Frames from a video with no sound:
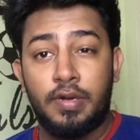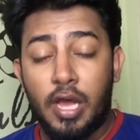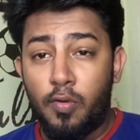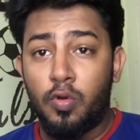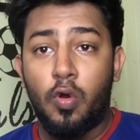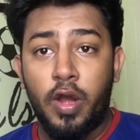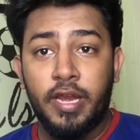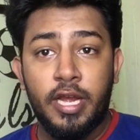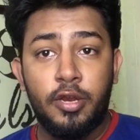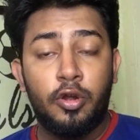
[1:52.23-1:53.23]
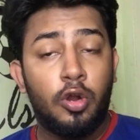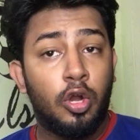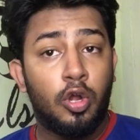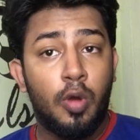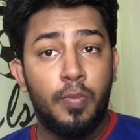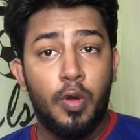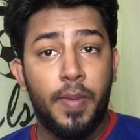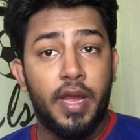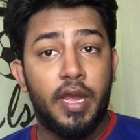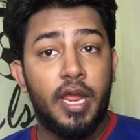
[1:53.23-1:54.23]
Now go and get your .com
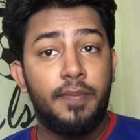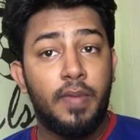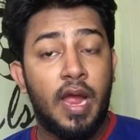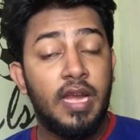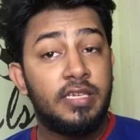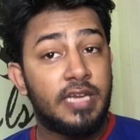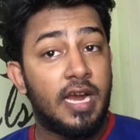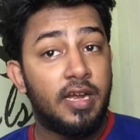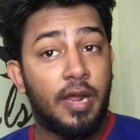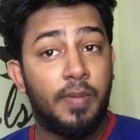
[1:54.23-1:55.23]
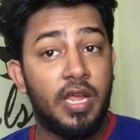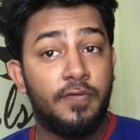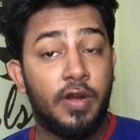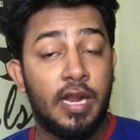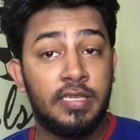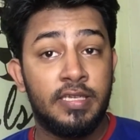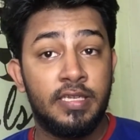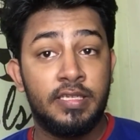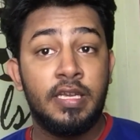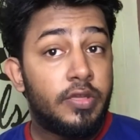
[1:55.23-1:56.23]
domain name and start applying for
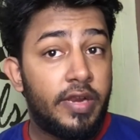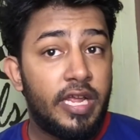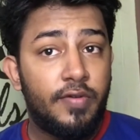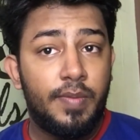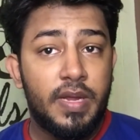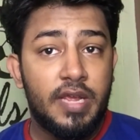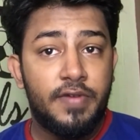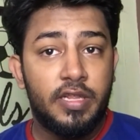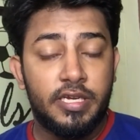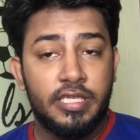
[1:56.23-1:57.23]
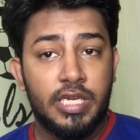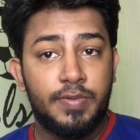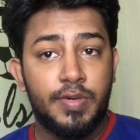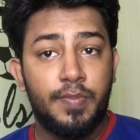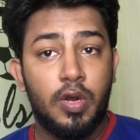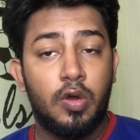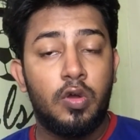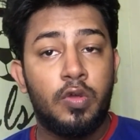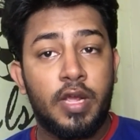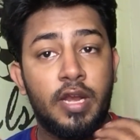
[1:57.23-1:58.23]
AdSense. So link will be given in the description below.
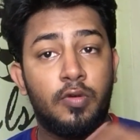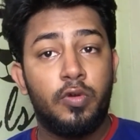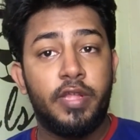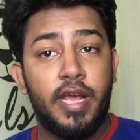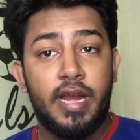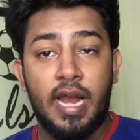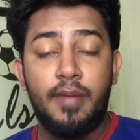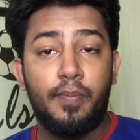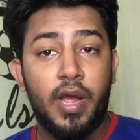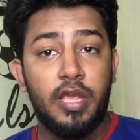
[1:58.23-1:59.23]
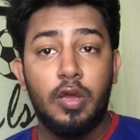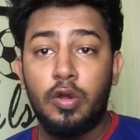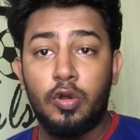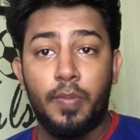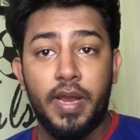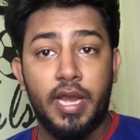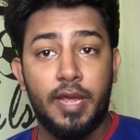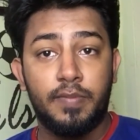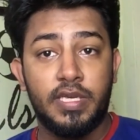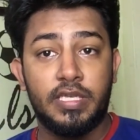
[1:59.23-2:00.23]
You can go there and buy your domain
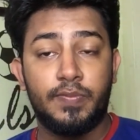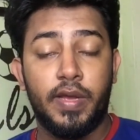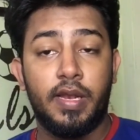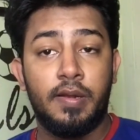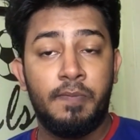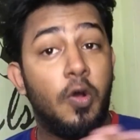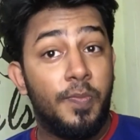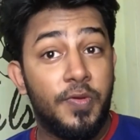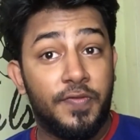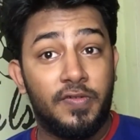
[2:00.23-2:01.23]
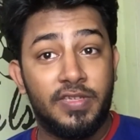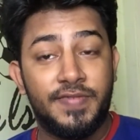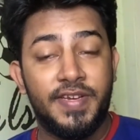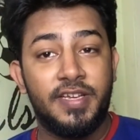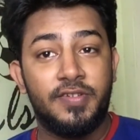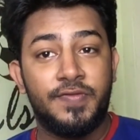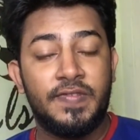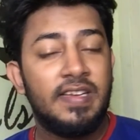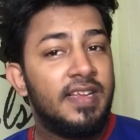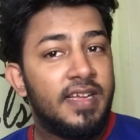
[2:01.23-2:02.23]
names as well. Hope you found this video useful.